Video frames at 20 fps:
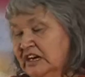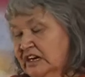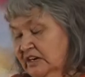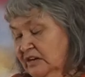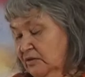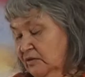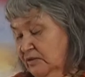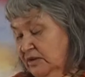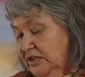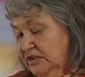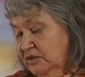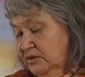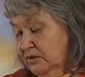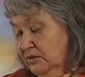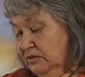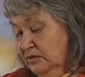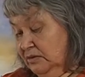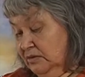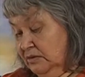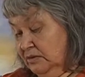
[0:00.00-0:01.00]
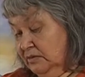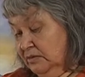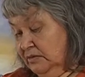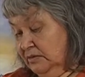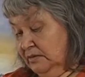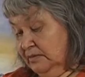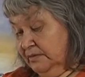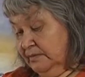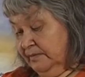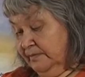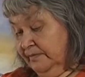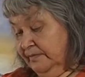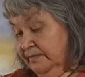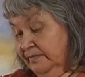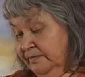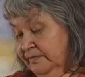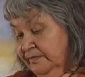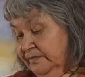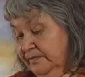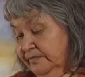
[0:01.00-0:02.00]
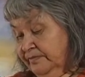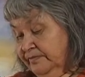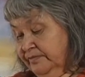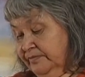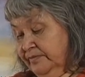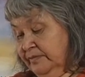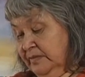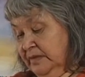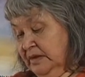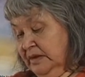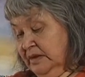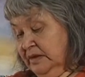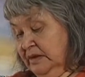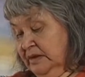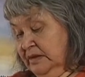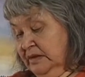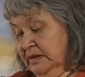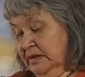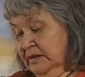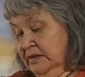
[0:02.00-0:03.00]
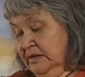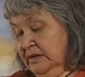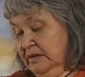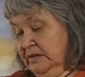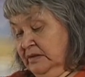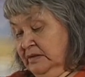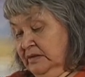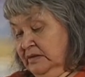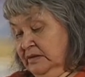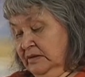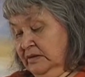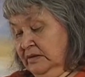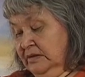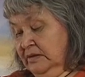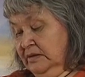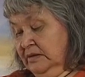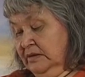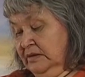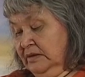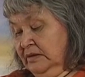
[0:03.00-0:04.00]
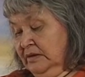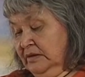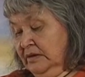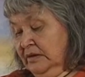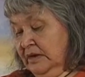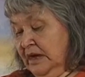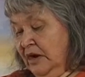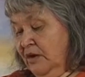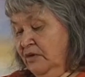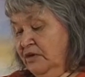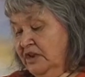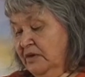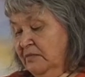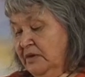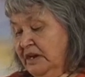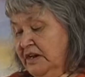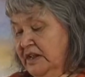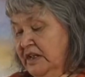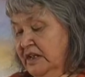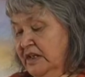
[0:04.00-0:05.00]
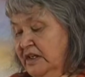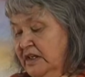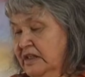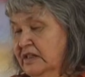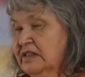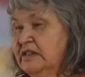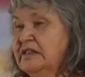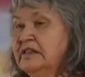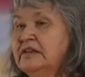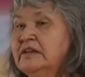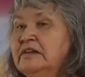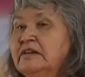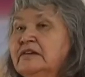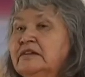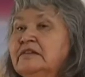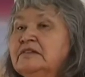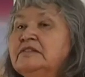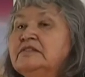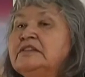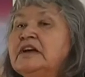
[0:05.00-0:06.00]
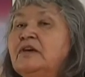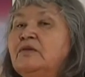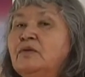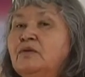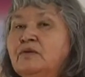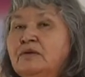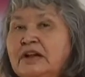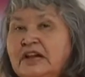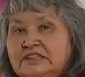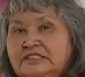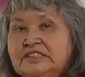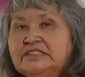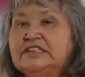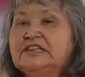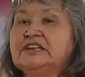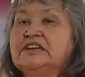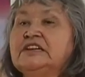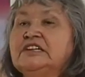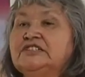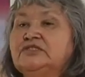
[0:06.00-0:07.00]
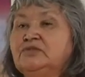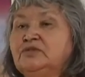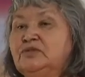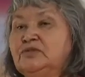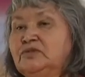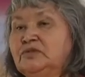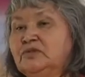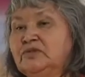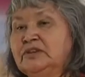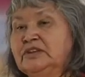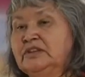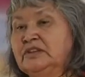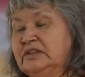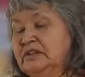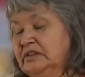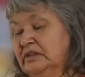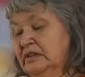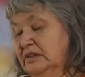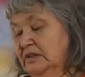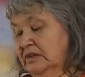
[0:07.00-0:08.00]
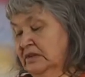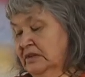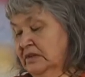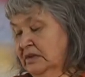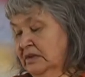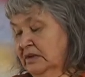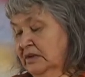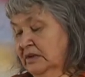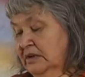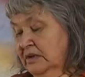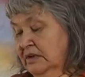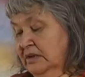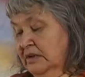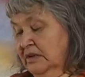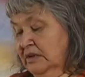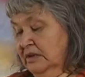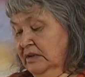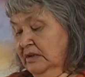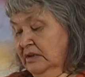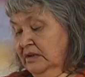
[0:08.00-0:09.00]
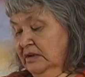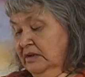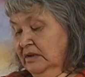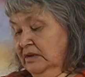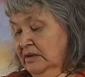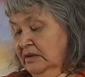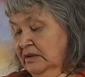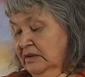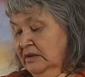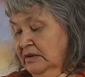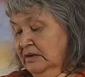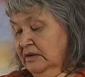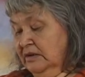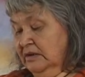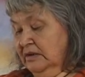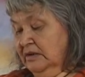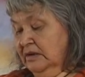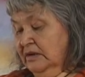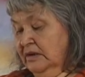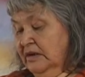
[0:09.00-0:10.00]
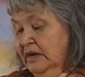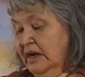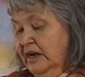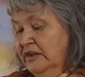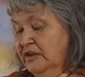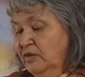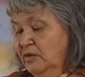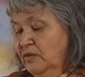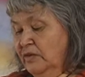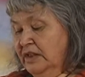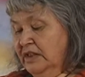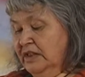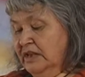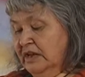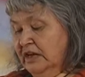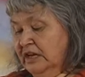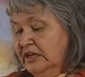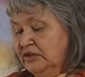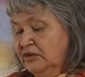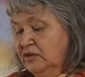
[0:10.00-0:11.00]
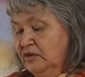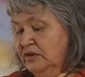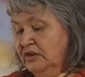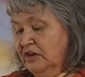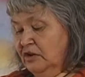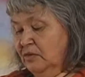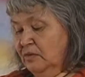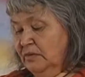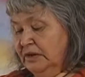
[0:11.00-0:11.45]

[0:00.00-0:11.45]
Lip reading: We can live peacefully with our community members by being proud of them and being proud for them, by giving them the opportunity to use their abilities and valuing their knowledge.